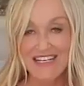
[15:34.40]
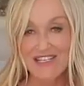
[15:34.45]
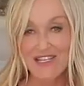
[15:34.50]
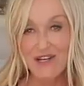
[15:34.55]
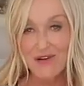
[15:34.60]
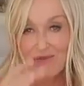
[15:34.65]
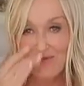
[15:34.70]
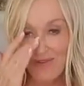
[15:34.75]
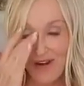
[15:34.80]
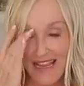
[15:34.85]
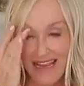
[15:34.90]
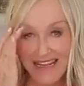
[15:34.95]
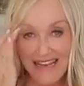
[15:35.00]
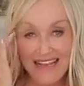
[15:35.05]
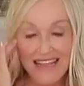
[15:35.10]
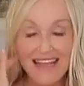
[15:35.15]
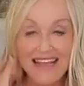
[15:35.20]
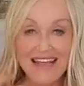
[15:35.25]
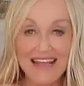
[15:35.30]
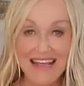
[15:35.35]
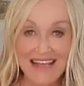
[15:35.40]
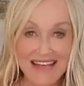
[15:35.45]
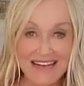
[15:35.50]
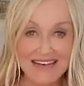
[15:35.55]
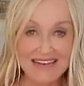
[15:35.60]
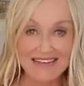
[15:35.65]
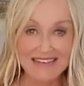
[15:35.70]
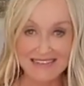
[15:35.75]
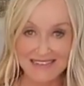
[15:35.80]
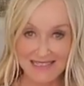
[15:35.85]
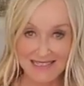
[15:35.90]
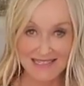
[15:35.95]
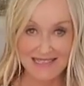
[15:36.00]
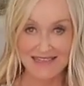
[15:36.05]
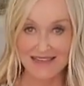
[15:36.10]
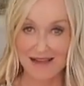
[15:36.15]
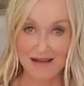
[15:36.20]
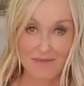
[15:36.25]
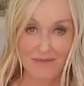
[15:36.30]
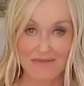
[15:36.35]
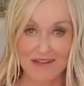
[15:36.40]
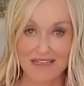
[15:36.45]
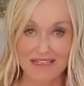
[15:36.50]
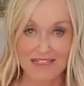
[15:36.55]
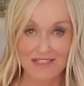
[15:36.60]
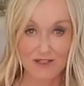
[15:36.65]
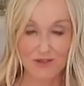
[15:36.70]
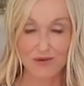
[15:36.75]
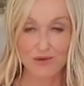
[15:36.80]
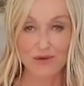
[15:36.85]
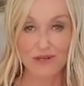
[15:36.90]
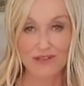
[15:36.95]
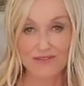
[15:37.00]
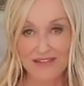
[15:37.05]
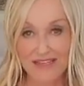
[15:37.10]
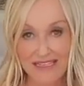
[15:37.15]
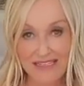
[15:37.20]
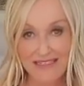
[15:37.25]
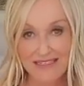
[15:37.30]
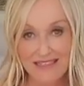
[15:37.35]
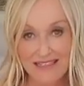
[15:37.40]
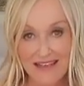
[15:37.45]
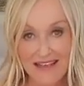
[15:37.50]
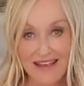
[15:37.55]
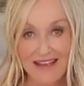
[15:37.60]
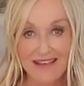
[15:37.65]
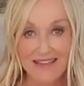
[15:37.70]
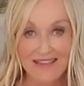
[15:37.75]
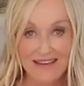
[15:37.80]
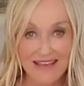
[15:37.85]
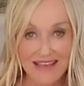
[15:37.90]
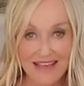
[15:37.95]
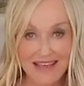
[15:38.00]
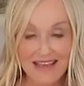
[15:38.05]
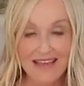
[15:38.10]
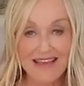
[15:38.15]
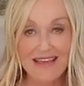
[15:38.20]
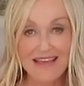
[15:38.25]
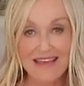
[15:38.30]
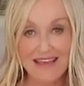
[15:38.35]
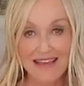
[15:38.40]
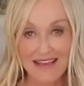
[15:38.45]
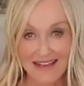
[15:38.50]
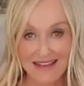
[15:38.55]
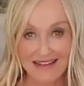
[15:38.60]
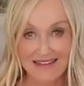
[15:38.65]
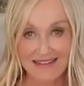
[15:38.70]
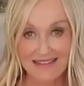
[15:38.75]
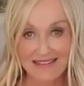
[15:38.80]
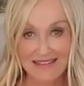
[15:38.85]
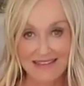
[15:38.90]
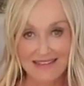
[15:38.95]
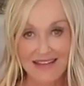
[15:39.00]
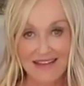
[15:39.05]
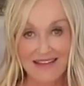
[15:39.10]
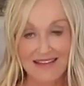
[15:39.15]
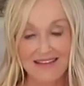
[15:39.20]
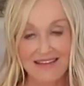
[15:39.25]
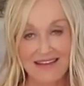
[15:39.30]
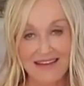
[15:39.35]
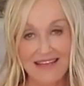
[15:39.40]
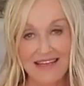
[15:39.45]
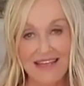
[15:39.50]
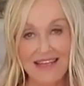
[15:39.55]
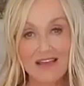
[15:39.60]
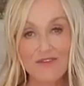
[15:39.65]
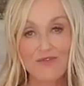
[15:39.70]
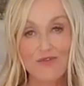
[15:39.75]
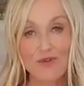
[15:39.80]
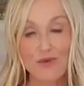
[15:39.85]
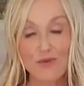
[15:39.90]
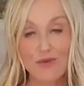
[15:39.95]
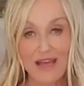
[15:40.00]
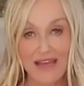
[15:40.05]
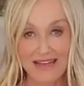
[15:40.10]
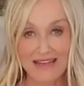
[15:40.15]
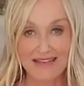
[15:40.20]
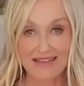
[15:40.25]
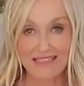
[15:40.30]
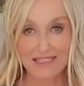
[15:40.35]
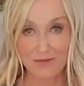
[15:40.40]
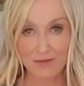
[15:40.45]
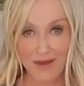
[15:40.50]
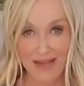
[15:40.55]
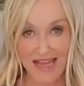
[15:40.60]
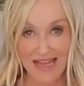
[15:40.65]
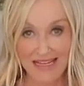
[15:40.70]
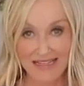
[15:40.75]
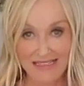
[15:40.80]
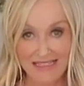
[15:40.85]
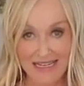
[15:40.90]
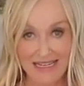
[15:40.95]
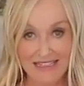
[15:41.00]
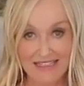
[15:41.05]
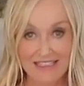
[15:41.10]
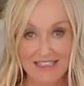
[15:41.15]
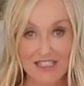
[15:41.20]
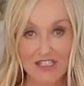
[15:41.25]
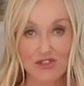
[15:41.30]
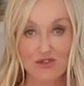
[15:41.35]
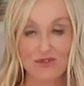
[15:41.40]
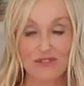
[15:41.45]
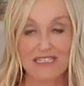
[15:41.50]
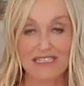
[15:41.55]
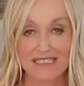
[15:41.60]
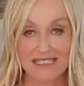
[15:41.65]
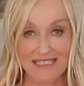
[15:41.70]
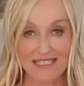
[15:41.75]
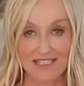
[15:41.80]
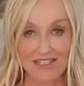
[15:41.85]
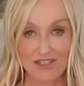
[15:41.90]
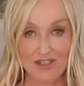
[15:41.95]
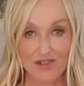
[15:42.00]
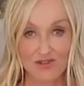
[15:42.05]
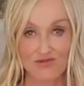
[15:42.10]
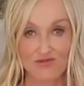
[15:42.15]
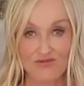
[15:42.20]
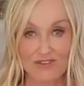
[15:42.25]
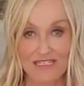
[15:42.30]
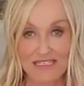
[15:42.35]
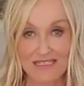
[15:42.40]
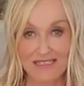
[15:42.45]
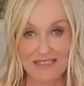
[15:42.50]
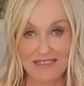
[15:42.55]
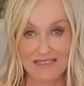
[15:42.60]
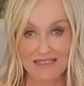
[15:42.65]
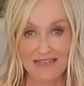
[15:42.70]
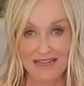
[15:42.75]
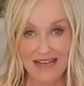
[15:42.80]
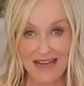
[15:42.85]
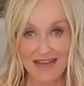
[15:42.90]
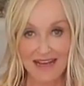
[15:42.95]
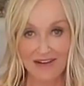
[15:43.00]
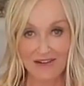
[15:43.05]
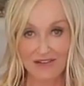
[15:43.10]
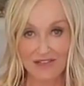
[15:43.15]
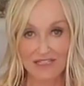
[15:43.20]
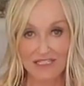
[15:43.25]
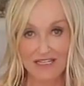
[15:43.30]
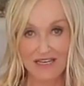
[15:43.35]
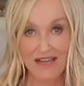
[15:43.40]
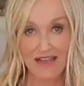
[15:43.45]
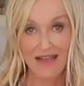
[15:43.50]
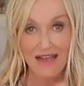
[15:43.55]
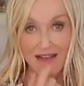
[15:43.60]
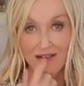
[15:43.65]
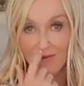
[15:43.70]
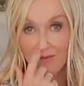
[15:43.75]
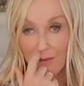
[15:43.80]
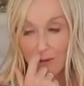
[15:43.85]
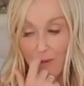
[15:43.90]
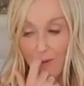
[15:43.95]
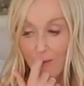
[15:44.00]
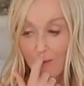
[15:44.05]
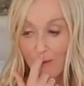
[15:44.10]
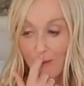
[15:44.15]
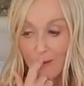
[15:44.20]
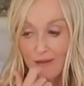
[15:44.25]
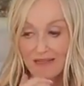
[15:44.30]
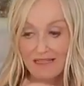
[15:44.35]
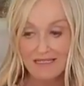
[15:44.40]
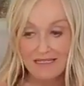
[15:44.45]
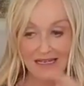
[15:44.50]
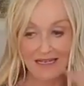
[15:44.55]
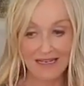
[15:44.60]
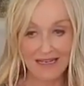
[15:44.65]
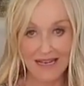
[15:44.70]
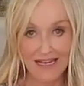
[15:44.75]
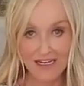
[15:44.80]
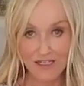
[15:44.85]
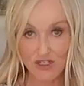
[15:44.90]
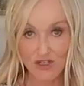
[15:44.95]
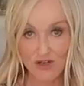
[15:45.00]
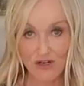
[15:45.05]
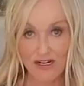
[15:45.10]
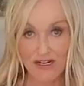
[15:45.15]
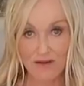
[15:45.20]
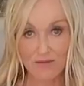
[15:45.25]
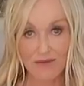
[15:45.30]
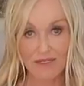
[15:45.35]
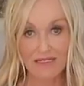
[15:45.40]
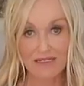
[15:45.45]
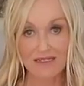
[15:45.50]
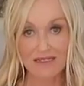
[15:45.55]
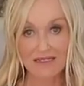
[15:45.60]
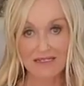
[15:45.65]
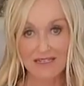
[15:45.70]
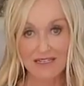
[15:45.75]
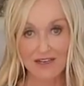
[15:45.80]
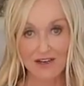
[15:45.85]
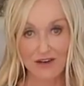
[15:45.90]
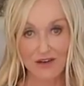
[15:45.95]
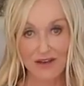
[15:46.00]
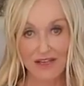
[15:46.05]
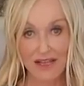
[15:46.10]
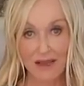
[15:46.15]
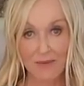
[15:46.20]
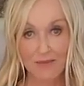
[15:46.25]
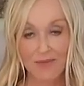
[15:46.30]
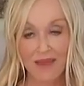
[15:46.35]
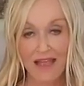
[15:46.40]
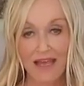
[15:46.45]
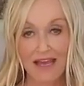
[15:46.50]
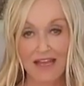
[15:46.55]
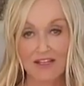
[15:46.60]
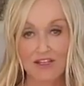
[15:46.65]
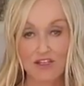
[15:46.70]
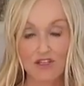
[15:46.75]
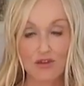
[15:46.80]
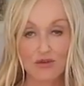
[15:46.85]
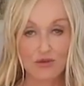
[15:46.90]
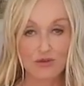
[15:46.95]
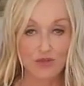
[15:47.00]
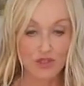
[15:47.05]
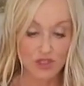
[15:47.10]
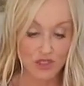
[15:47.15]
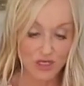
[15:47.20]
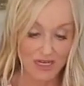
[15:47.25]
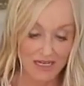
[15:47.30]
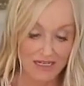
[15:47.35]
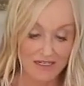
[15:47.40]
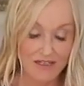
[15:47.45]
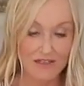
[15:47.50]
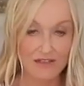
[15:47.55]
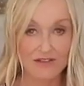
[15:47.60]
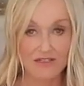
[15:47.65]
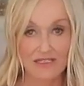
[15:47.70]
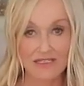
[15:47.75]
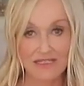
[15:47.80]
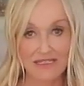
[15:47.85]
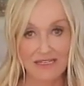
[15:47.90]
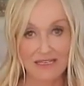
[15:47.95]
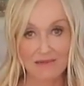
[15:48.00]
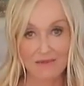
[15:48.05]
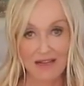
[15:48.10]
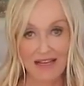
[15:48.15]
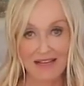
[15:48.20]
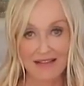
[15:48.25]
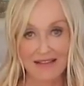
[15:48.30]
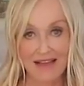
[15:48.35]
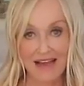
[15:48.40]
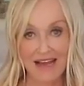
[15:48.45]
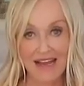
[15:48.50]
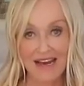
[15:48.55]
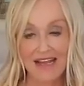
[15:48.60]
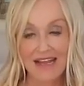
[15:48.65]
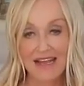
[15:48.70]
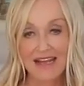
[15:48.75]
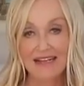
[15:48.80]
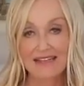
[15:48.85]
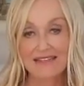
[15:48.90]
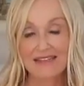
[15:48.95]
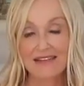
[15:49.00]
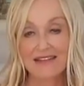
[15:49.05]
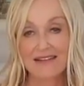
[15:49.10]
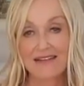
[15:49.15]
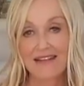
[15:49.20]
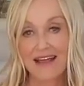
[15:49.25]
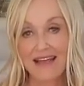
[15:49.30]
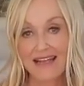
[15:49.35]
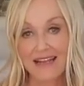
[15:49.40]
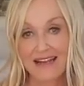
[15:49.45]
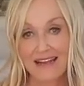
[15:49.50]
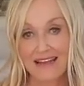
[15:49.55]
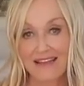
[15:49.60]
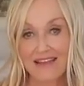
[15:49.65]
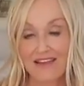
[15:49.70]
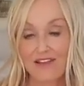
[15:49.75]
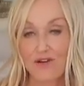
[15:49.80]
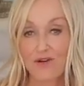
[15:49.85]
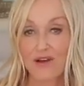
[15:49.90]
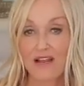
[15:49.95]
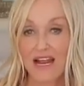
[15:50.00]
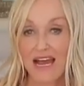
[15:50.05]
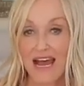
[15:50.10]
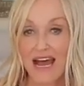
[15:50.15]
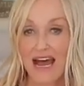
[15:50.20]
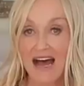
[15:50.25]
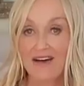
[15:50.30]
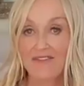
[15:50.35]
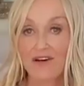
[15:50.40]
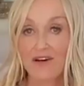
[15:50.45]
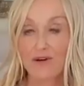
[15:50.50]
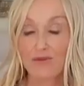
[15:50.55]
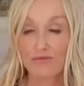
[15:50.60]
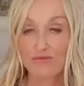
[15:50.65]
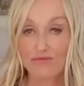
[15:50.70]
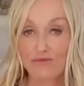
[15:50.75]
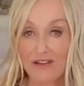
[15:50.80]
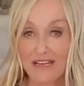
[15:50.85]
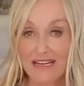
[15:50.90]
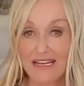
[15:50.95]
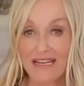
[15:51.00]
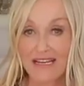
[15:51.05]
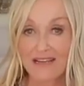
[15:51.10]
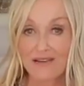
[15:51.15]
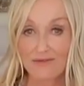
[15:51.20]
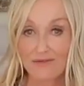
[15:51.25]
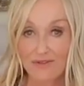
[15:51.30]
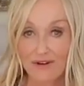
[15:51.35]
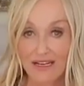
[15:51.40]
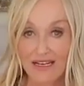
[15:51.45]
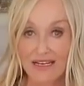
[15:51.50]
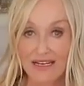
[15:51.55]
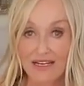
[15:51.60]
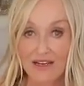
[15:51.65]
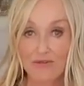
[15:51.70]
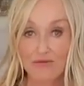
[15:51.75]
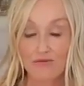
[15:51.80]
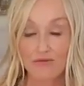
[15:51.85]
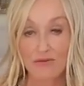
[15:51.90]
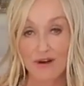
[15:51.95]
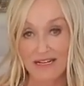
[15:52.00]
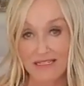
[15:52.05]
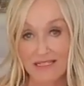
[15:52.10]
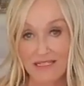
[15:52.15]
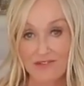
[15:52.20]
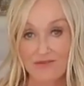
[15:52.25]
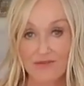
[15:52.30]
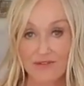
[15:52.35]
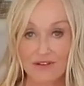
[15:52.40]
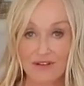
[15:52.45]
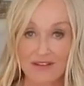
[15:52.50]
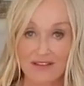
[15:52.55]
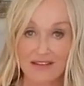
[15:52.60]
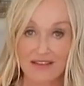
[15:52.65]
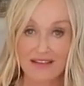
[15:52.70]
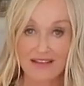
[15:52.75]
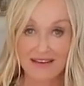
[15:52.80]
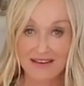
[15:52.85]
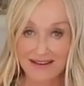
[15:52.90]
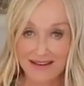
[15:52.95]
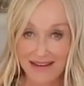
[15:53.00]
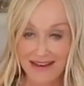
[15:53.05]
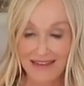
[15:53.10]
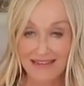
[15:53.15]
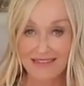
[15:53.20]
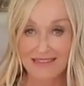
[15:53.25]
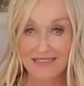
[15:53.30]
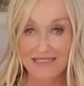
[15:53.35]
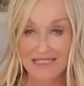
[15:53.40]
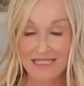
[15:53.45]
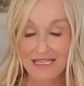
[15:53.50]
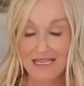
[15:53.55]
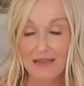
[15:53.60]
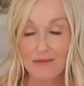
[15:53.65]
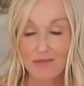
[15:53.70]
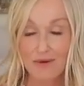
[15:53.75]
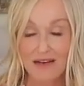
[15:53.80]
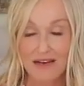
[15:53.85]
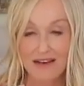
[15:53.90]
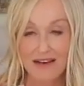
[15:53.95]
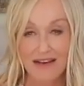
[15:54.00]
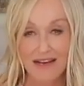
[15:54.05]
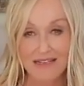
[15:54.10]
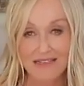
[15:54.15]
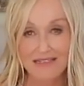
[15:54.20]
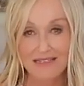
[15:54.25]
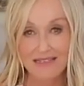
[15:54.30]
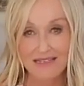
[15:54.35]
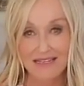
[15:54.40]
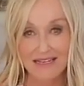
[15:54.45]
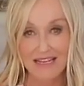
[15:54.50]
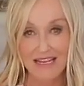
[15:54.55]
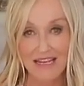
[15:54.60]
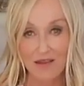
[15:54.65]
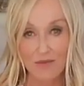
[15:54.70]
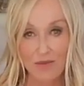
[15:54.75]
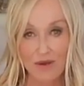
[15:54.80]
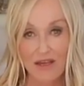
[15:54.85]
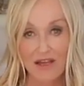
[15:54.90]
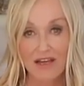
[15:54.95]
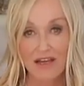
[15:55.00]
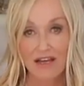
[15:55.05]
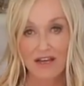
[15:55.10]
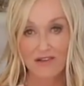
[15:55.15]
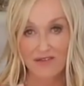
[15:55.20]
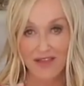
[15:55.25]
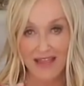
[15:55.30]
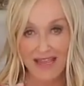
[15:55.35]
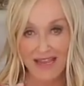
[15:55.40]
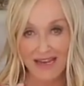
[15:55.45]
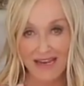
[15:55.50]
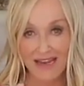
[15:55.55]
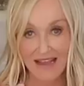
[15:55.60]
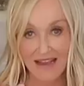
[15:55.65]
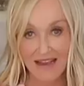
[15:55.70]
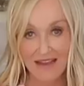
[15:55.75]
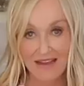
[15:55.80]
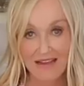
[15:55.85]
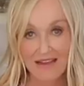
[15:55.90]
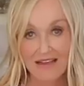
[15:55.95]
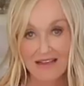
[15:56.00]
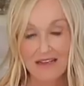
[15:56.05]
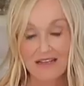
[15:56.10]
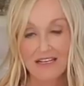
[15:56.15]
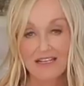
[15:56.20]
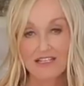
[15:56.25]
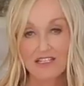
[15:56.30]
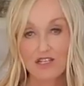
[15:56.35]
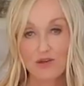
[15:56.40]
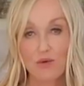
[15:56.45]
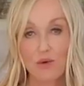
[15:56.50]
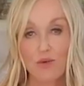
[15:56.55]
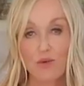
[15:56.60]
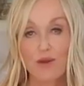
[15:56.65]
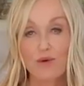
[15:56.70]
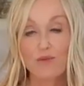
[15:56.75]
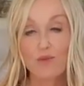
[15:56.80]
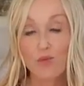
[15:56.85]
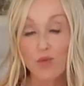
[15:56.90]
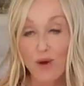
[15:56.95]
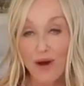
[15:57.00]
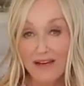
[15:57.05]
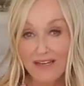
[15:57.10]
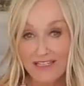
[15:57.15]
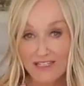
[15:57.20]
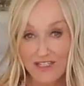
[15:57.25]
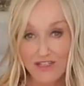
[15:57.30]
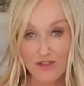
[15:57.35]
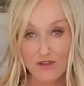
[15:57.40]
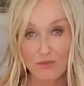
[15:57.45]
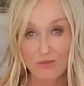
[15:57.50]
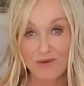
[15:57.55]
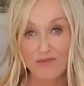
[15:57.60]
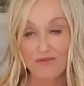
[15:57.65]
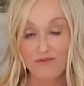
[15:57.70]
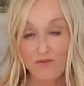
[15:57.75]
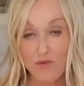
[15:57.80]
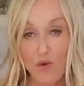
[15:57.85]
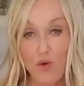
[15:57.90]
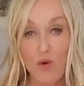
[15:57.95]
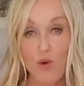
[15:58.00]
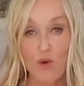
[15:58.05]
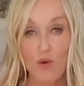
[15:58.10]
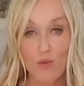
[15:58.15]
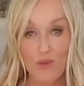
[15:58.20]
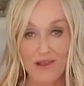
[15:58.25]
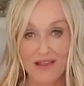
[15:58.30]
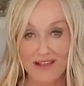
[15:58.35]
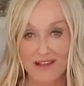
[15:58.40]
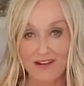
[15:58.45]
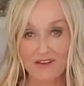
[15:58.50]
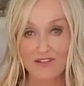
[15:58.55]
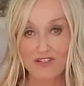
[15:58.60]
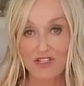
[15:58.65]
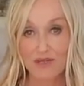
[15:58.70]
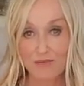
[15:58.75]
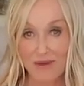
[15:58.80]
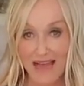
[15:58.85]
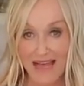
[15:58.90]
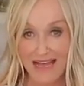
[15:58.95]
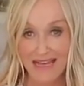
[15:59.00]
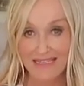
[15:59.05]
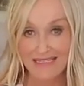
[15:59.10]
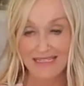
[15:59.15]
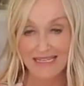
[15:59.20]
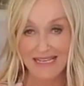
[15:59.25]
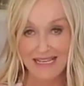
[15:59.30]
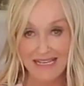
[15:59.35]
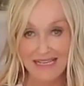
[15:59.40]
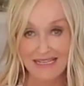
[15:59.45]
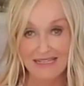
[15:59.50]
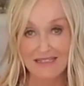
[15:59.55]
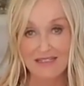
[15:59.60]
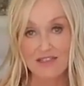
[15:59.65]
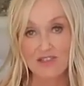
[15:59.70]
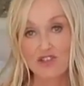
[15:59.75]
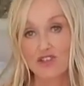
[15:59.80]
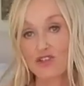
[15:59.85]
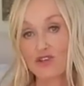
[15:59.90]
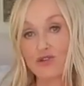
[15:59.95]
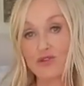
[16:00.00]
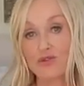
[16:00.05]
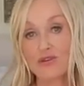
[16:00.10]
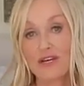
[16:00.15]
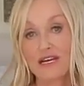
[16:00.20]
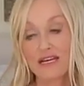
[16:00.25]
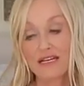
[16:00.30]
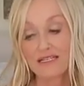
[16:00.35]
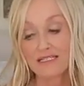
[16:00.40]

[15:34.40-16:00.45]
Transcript: So really, in sum to all of this, the key is that if you get into bed and you are stressed out and you've got all this electronic business going and you try to go to sleep like that, it's unlikely that you're going to have a really, really restful night, deep night's sleep of healing. So what we want to do before we go to bed is to